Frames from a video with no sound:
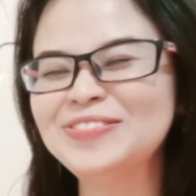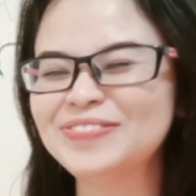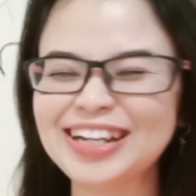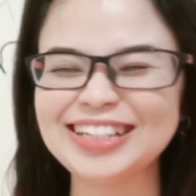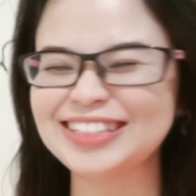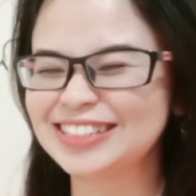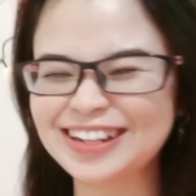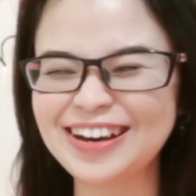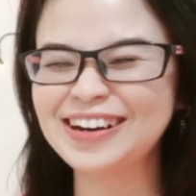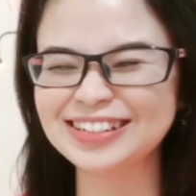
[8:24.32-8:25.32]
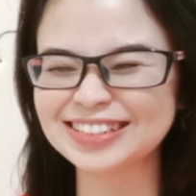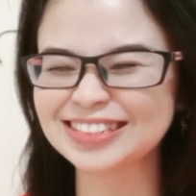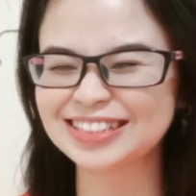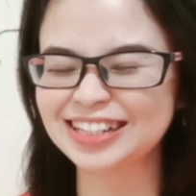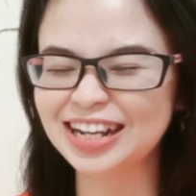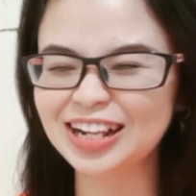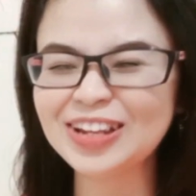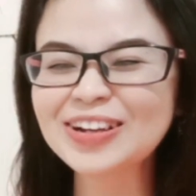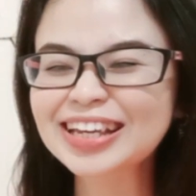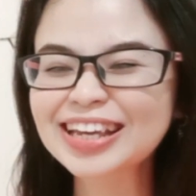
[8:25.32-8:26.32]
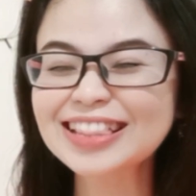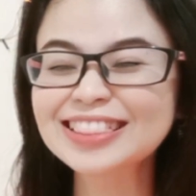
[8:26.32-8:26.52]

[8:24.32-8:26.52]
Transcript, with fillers: oh my god. Look at